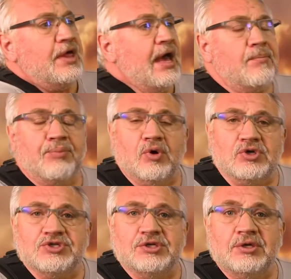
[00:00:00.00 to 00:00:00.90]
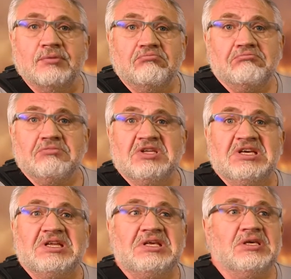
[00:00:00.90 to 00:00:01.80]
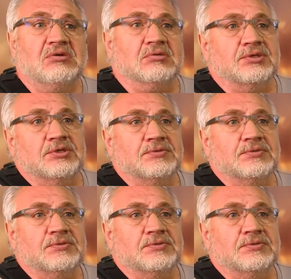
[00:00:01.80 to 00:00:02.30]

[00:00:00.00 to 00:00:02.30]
that person get healed?